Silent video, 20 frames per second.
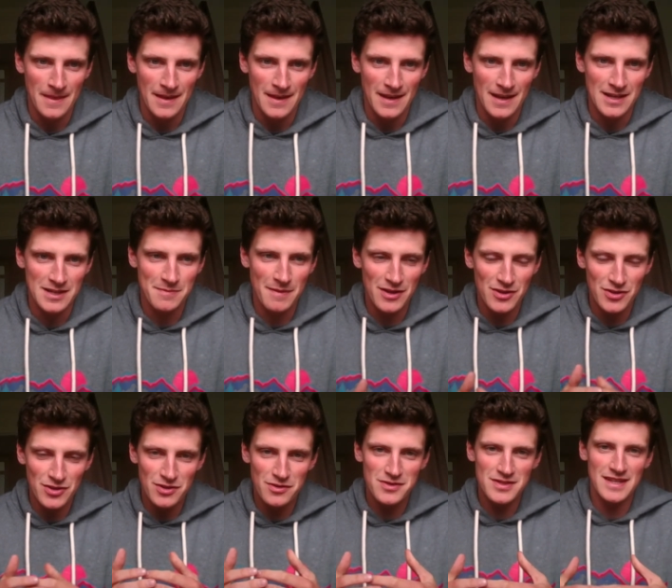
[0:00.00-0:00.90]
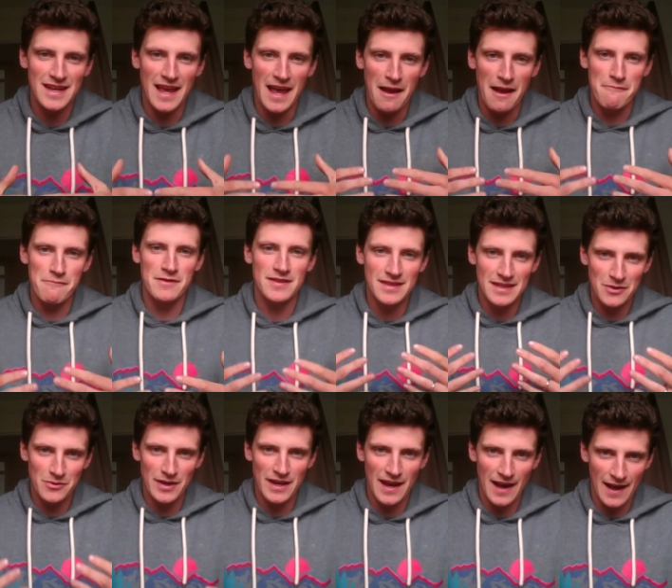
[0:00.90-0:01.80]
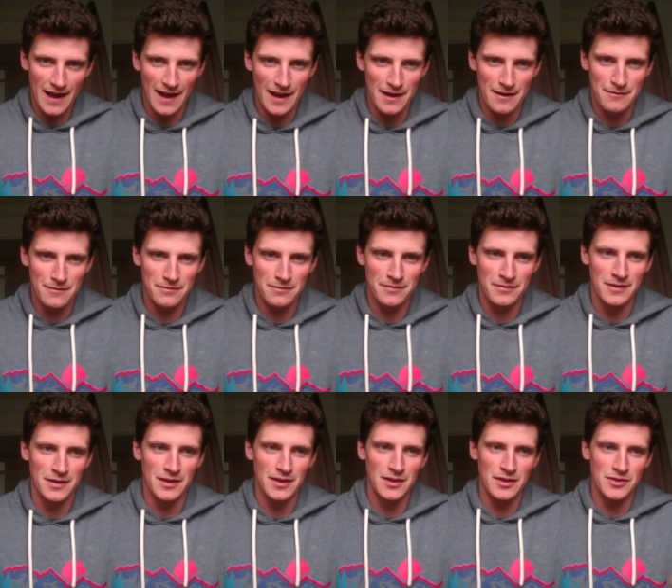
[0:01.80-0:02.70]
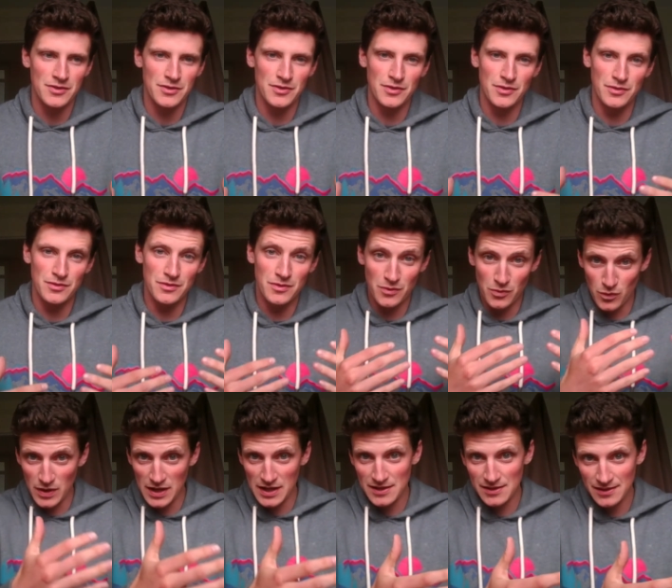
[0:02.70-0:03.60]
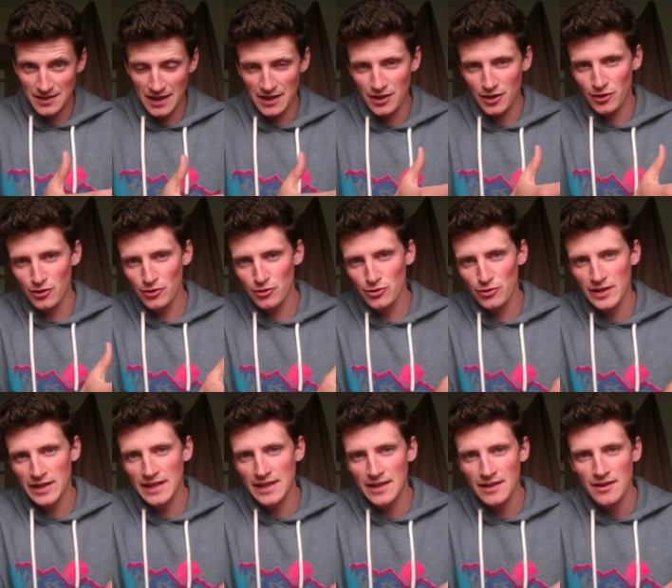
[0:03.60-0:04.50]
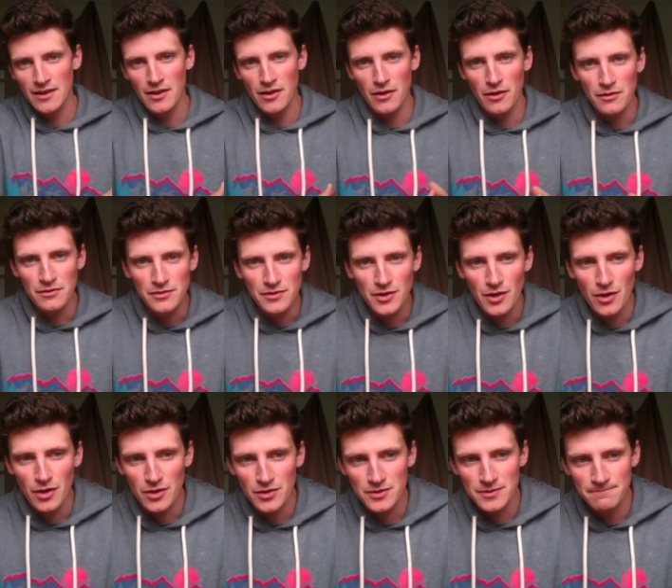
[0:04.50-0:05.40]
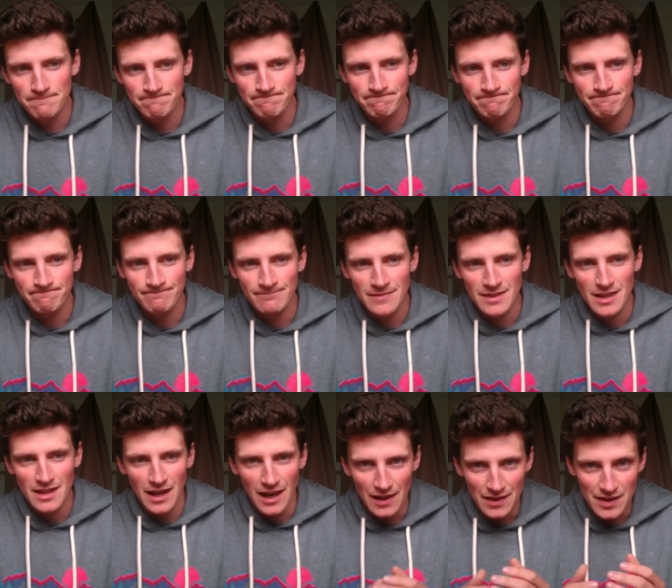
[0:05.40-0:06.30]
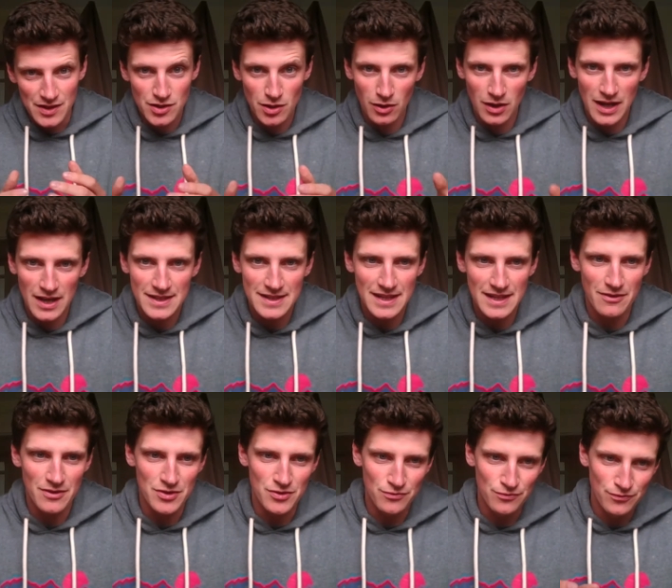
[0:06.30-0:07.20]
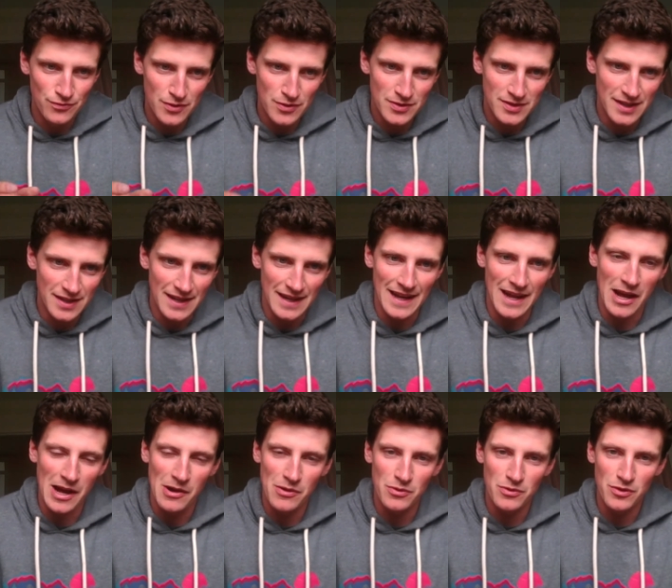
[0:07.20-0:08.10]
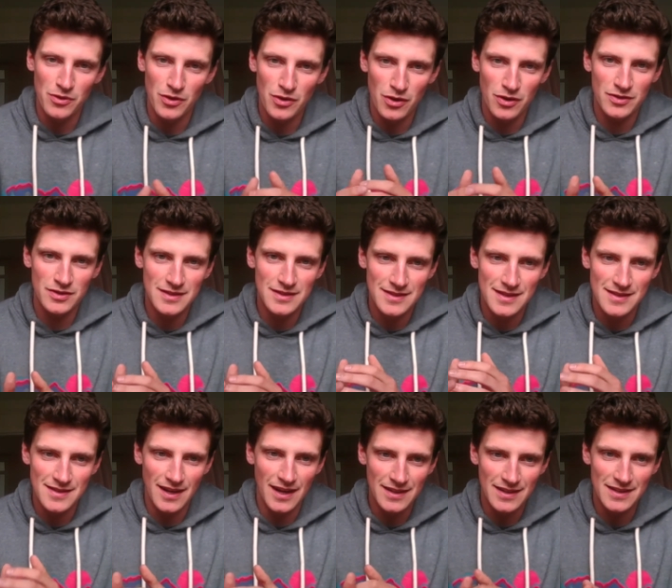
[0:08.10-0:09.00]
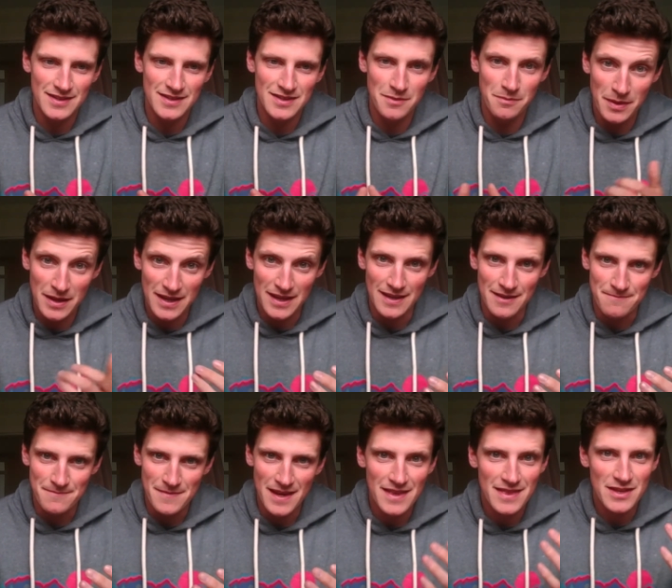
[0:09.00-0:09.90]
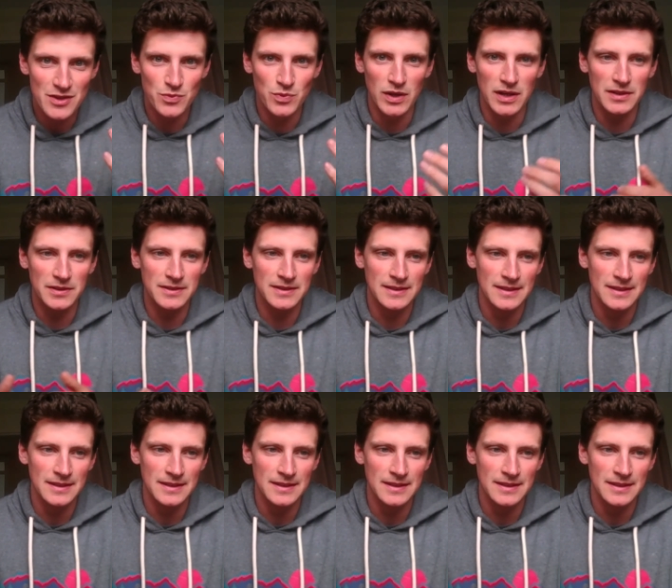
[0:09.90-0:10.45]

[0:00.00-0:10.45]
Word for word: it's about using everything we have to the will and glory of God. And this whole idea is rooted in how God designed us to be in this world.